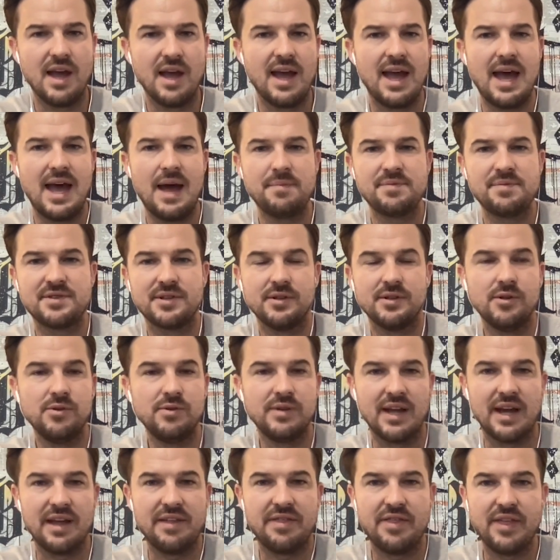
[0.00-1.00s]

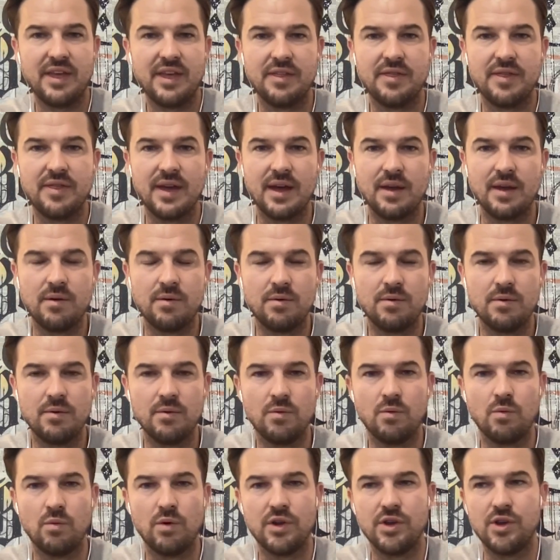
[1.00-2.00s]
Absolutely, I think that
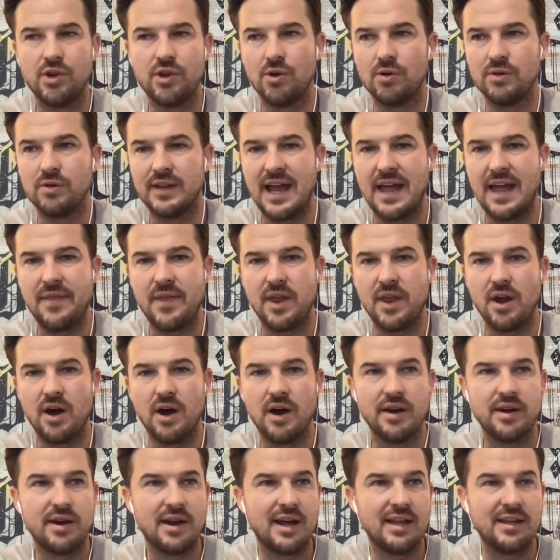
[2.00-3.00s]
what you're landing
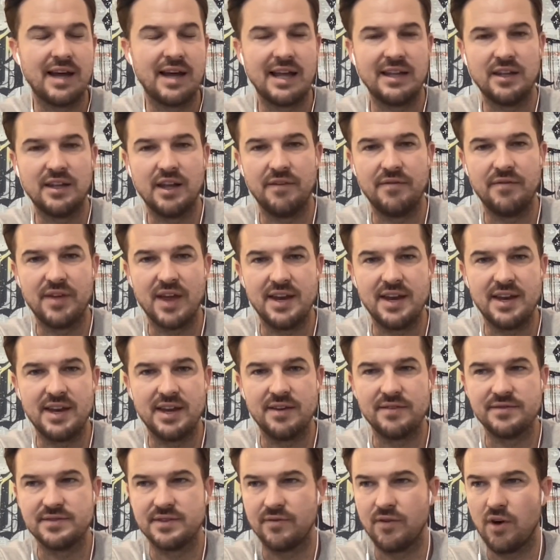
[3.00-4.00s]
on, I, I love the
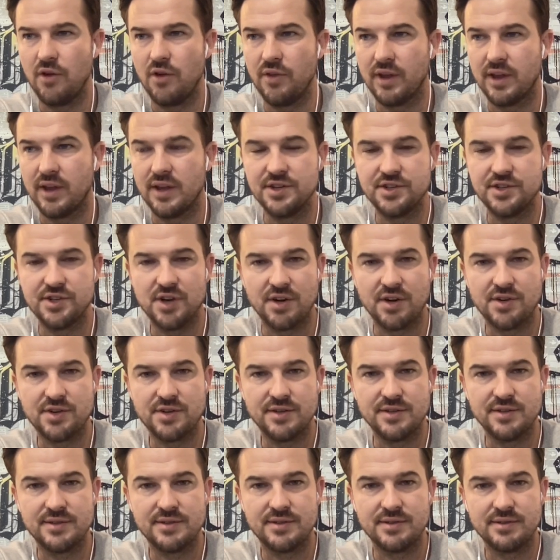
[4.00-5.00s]
ideas of all the
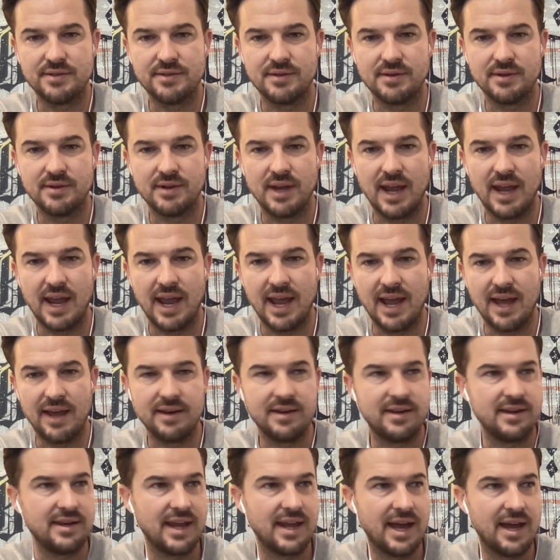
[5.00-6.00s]
conjunctions
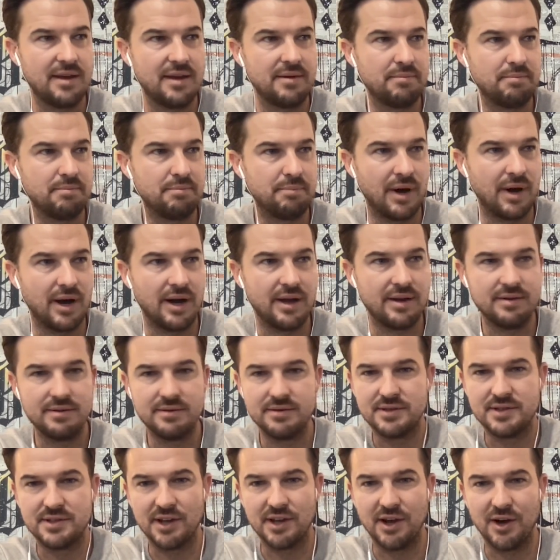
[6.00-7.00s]
and yet, but
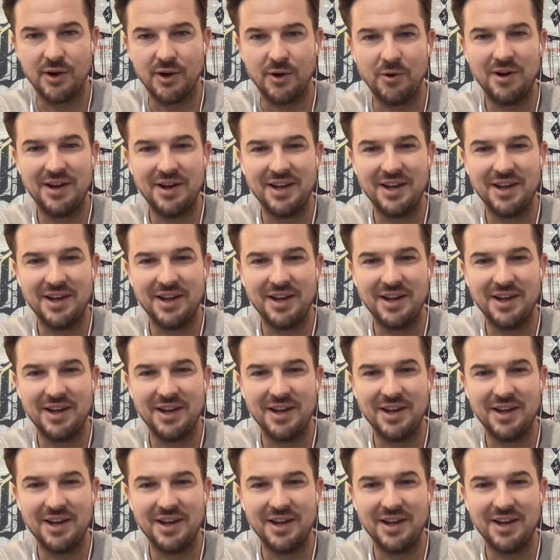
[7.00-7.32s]
so,